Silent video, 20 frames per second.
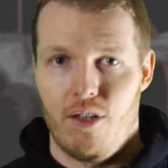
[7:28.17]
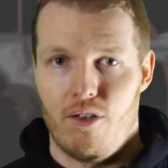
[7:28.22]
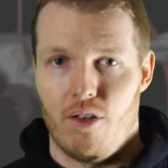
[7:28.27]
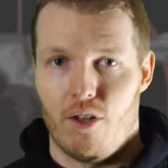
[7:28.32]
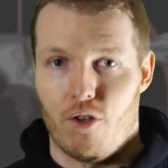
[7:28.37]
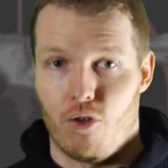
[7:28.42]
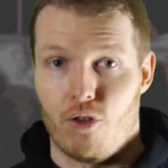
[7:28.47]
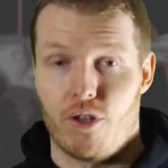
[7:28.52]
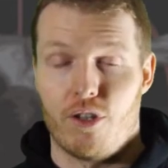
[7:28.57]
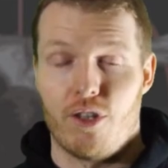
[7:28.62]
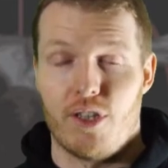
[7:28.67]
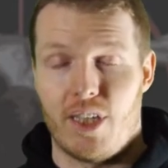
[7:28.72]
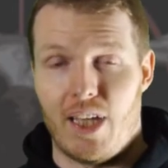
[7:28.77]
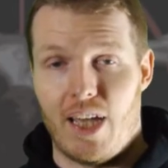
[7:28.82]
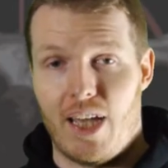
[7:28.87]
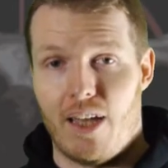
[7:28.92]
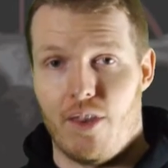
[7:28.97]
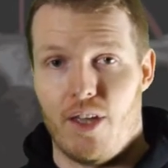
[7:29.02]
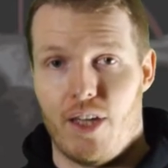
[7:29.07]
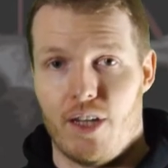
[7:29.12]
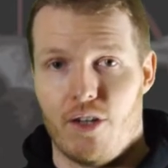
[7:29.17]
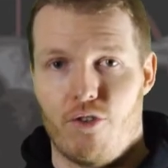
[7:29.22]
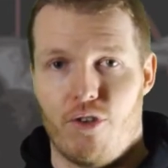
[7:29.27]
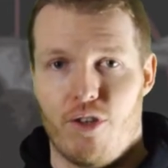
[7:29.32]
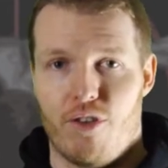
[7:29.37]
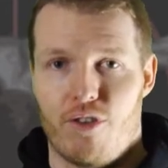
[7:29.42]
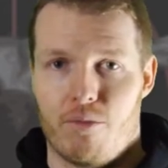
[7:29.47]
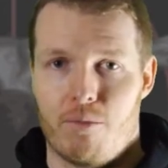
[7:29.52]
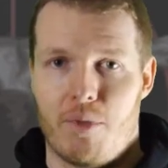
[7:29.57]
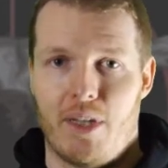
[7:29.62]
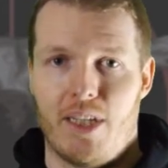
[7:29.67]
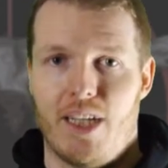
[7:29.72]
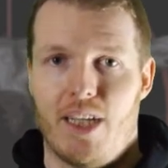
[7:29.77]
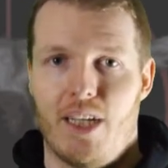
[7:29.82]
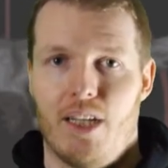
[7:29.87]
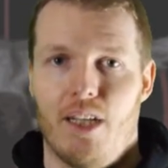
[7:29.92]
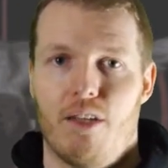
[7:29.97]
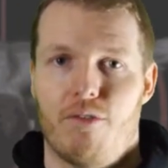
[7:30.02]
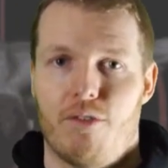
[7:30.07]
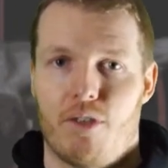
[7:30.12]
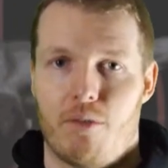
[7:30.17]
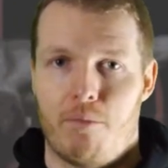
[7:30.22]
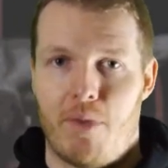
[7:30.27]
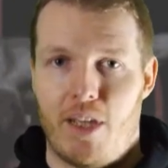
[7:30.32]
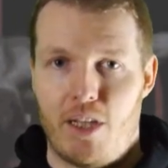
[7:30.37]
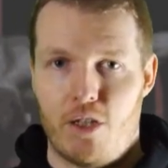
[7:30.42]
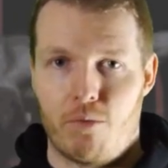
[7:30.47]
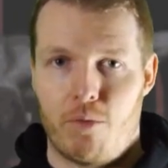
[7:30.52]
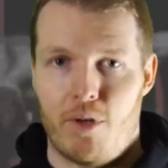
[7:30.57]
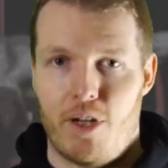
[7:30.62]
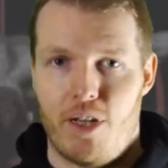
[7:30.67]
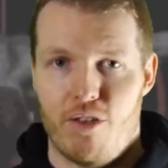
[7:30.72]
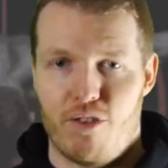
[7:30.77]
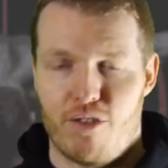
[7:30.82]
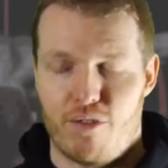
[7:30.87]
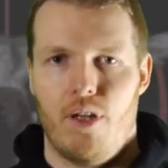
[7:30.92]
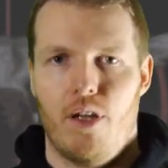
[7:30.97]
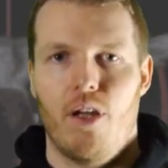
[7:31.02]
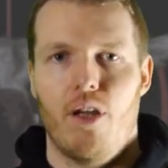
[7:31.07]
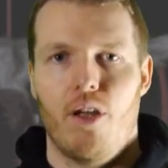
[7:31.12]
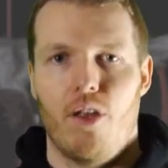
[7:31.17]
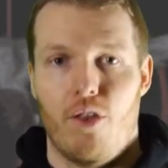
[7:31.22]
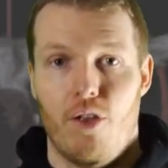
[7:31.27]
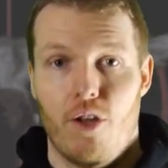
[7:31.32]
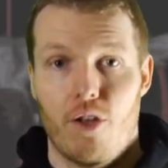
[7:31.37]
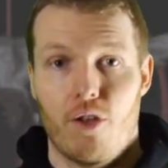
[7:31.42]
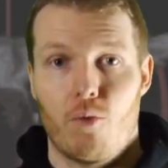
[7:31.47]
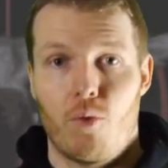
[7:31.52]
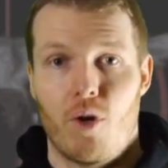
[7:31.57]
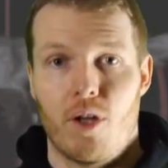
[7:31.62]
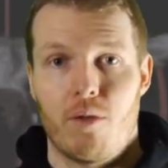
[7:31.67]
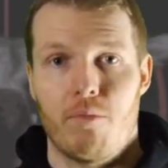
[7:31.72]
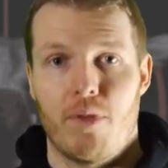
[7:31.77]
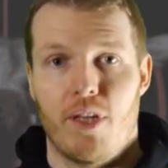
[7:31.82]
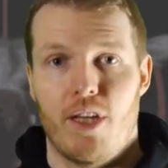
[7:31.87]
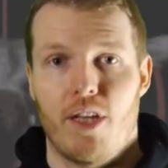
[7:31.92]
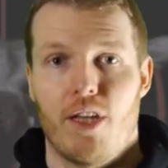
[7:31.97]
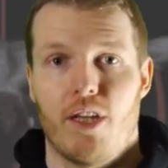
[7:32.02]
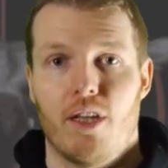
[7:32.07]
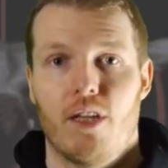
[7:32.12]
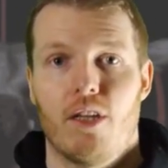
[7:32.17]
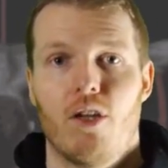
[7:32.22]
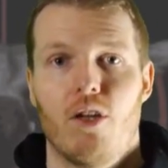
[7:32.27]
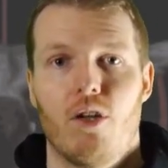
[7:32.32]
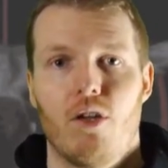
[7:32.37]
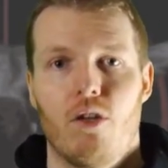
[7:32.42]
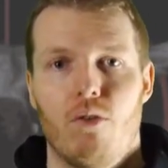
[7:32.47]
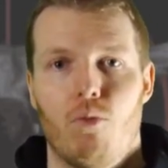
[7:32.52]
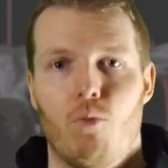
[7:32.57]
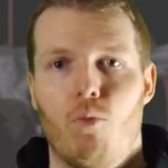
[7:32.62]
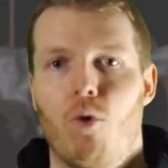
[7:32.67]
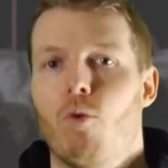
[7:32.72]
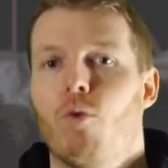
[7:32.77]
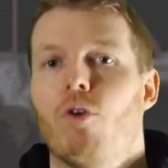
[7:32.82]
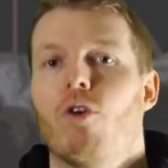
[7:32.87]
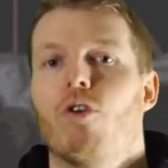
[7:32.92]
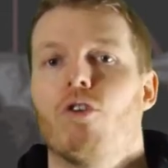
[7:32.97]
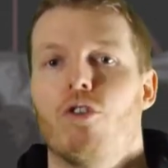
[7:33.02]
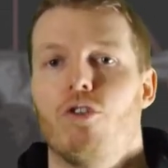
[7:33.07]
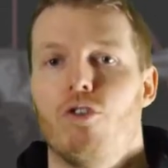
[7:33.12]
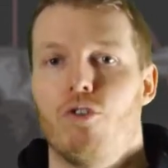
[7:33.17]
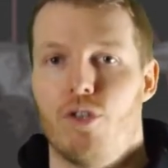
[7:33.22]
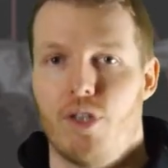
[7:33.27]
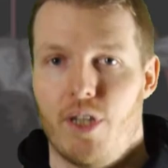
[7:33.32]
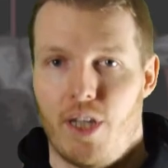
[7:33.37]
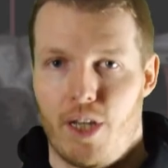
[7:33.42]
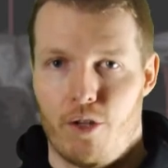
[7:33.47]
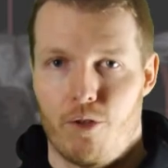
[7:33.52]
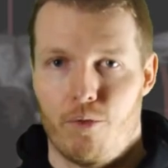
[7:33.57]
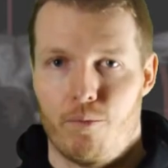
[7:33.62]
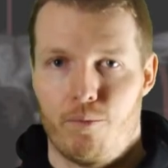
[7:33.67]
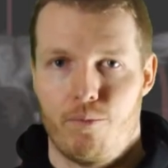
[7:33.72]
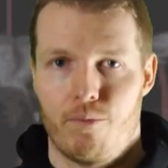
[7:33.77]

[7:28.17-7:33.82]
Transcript: in order to get the increase in my deadlift and bench press. The other one being what we're going to do now.